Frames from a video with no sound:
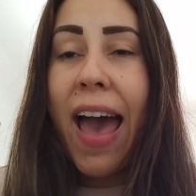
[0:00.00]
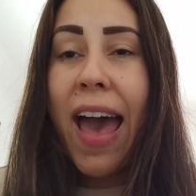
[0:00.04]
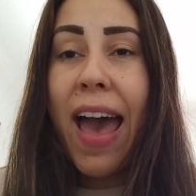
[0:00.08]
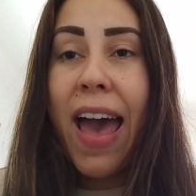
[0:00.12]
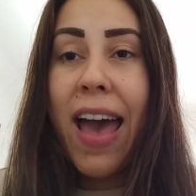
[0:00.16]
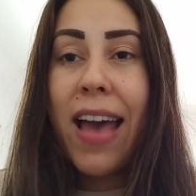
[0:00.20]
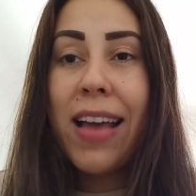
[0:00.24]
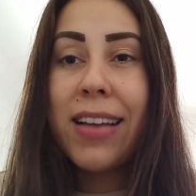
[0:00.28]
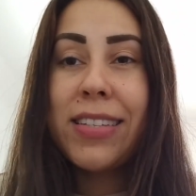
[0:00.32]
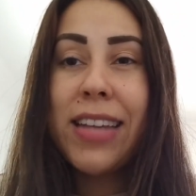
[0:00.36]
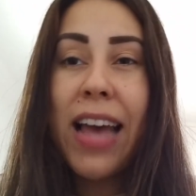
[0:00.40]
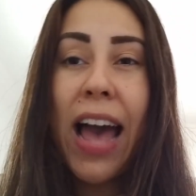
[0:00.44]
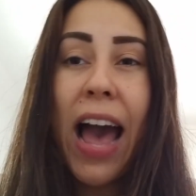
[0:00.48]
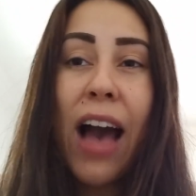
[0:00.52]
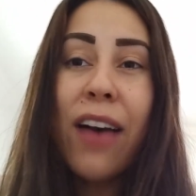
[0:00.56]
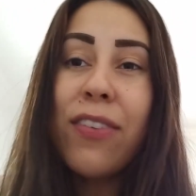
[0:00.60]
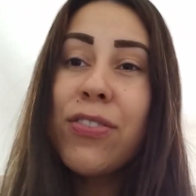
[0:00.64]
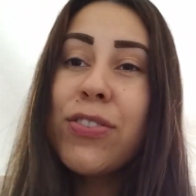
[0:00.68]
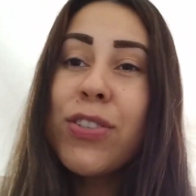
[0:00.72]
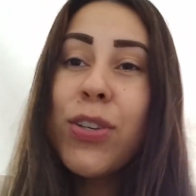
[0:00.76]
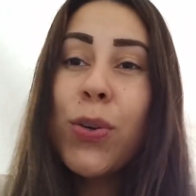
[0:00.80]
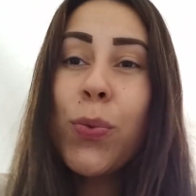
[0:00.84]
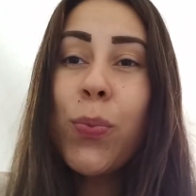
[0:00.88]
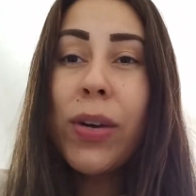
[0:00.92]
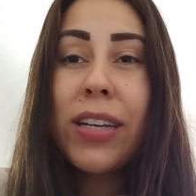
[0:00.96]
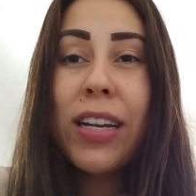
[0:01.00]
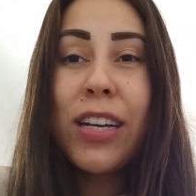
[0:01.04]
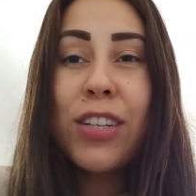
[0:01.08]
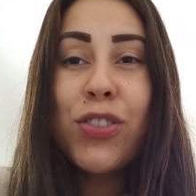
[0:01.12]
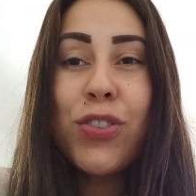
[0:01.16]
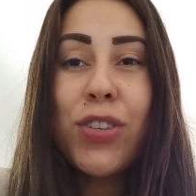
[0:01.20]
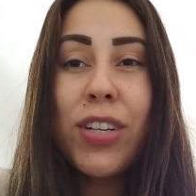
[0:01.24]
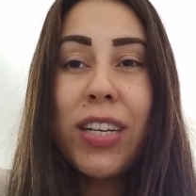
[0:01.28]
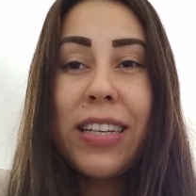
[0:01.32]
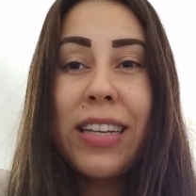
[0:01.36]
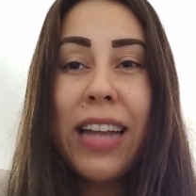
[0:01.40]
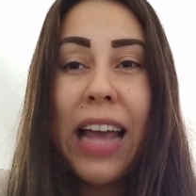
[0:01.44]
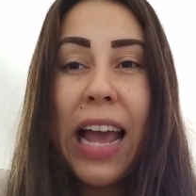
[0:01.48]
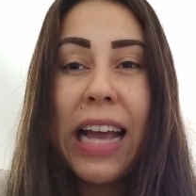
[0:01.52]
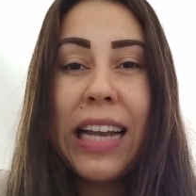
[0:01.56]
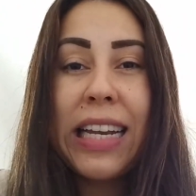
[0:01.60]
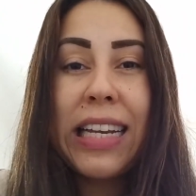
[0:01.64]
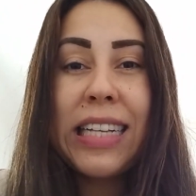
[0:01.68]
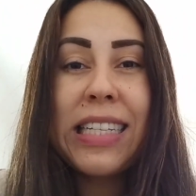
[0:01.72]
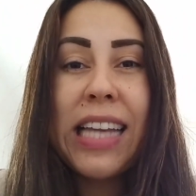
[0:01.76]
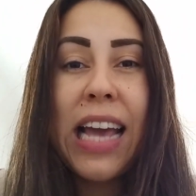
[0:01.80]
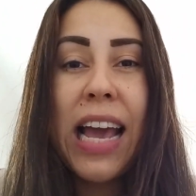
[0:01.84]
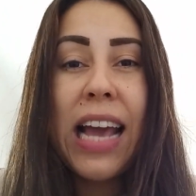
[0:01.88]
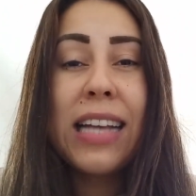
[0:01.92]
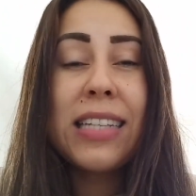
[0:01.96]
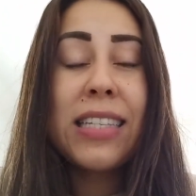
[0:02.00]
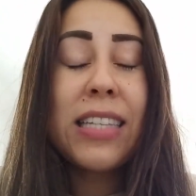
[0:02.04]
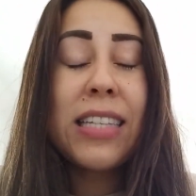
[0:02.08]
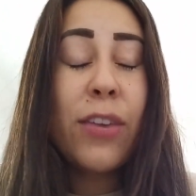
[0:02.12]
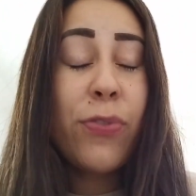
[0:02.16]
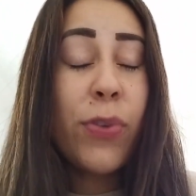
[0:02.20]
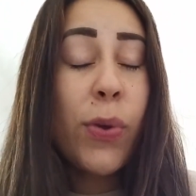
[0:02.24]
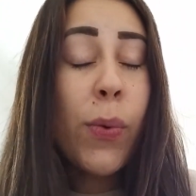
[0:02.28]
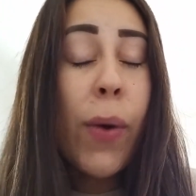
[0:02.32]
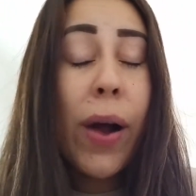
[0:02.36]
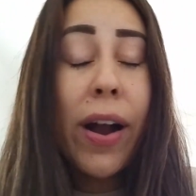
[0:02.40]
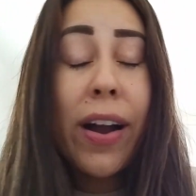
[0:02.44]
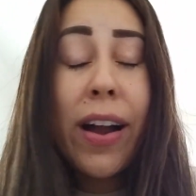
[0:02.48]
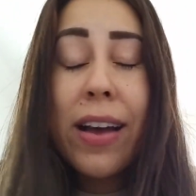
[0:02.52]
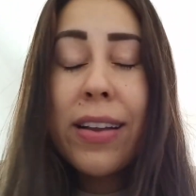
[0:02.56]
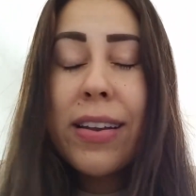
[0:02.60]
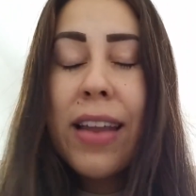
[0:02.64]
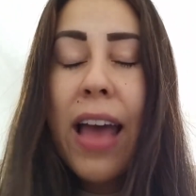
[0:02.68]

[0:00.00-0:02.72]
and after one hundred eighty days, if you are